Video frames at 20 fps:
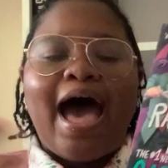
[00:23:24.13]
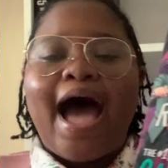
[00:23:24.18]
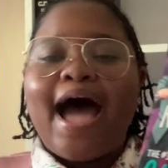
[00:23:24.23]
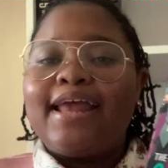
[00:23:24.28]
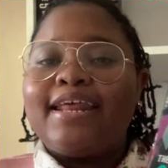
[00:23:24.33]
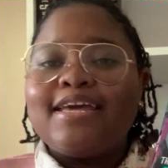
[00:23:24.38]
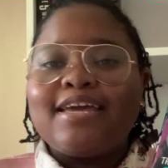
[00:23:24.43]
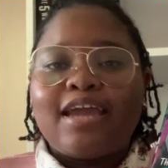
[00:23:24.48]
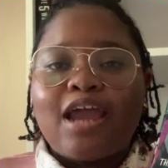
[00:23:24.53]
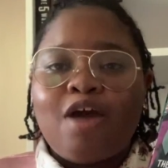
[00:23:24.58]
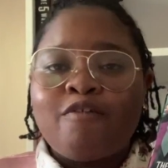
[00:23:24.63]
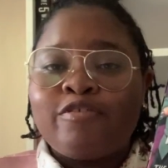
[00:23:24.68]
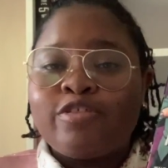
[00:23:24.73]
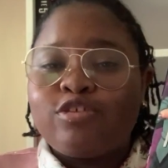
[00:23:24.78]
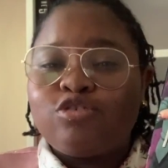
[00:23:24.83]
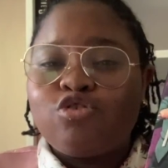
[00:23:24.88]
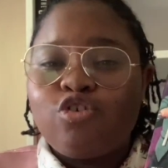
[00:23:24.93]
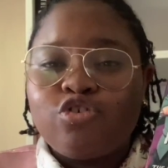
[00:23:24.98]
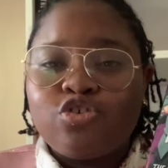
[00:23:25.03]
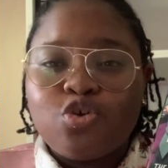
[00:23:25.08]
I didn't care for the
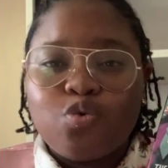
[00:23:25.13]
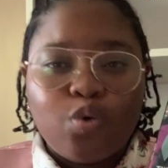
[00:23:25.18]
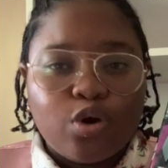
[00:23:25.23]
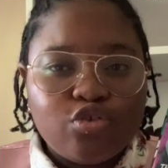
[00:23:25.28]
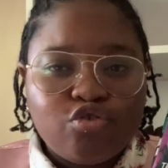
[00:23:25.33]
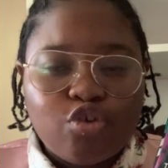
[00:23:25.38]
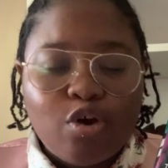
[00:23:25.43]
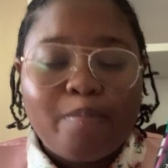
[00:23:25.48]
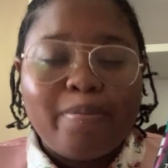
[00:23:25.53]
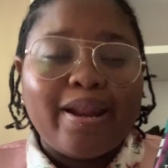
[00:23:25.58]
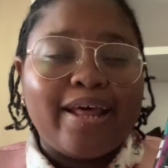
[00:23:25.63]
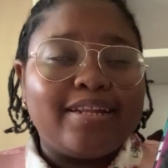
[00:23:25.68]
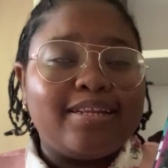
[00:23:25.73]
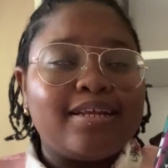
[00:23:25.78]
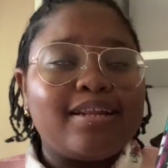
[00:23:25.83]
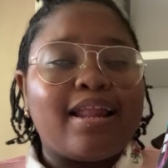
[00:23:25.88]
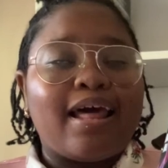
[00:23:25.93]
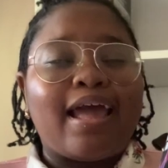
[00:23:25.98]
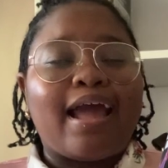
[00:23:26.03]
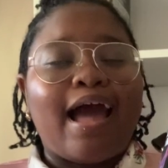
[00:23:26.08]
chosen one trope, but I
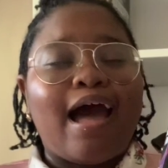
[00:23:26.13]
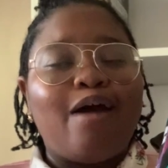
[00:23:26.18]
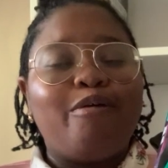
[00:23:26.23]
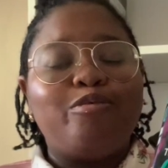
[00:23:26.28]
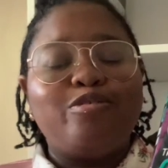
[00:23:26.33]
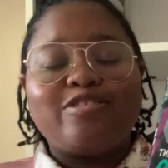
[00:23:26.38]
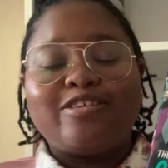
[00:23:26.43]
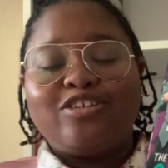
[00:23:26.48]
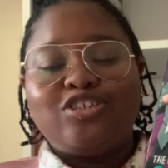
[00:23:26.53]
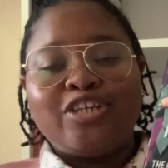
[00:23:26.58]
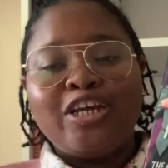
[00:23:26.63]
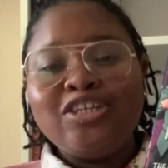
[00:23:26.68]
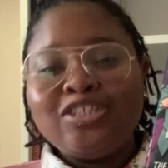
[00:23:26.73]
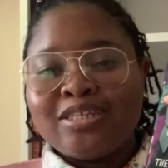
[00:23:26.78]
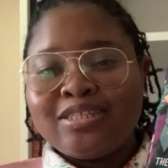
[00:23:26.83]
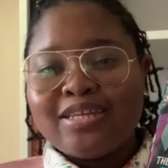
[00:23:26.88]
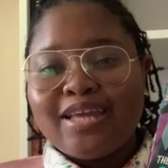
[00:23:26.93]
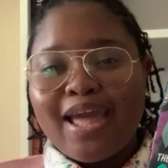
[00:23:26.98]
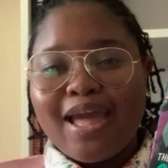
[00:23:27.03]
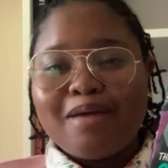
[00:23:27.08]
did like how it was achieved in
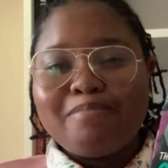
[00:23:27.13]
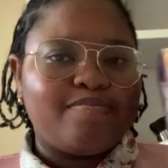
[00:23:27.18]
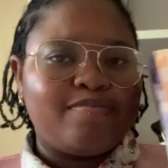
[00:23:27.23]
the end.